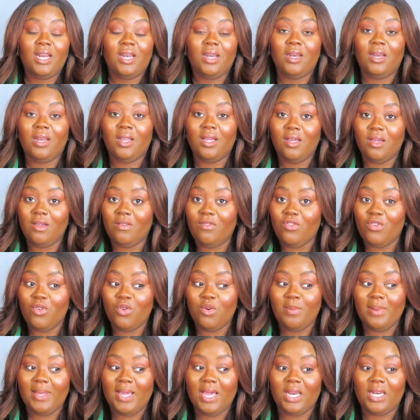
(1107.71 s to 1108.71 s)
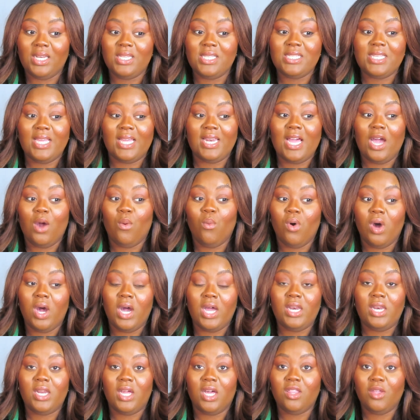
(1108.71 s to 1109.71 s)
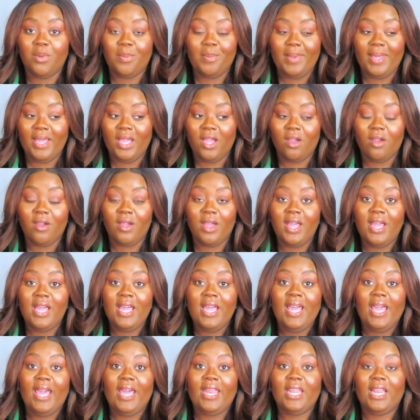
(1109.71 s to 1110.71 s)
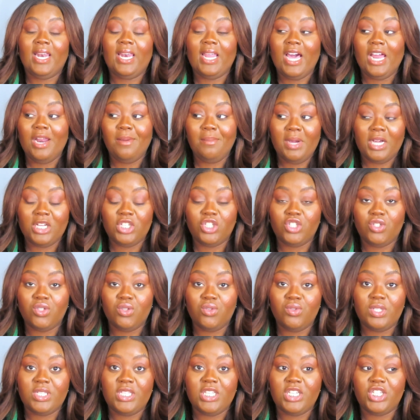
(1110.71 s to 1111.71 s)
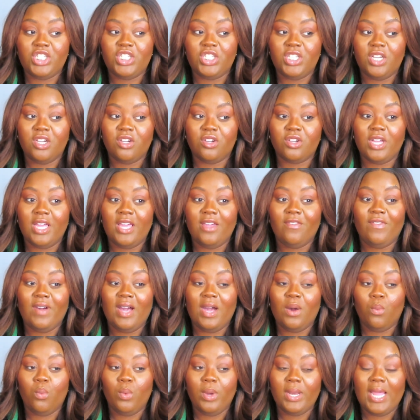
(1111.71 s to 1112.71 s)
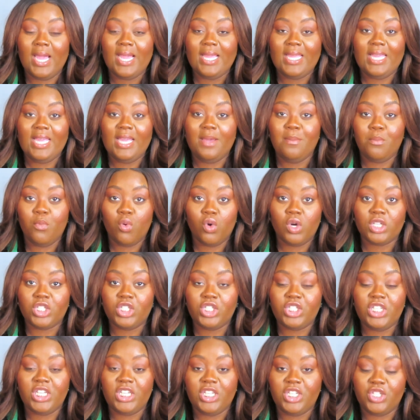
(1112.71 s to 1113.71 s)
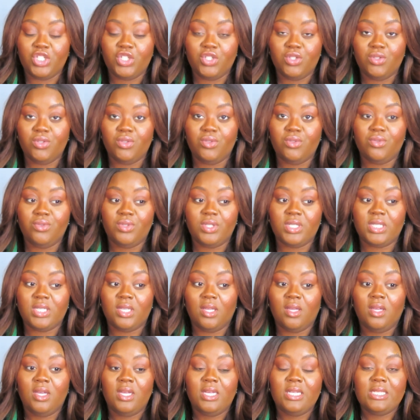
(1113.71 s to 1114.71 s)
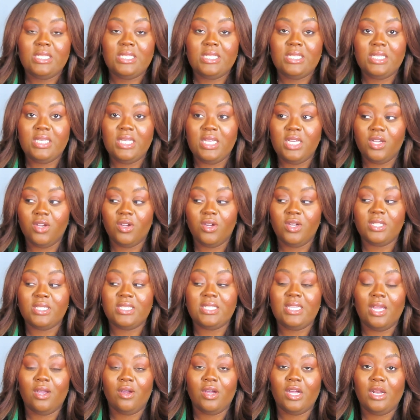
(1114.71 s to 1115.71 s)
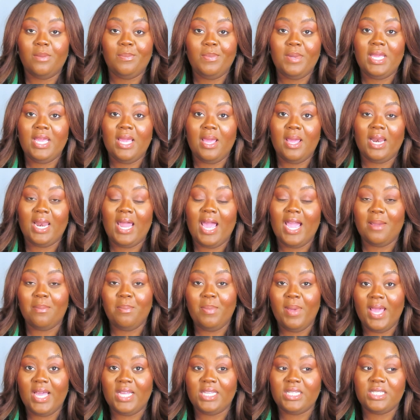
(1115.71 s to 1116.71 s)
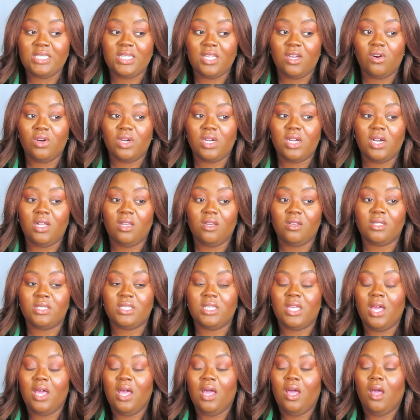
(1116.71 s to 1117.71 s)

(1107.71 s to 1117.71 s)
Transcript: love New Balance and I want another pair. And a lot of my shoes this year, when I get more tennis shoes, sneakers, they're gonna be in like pastel colors.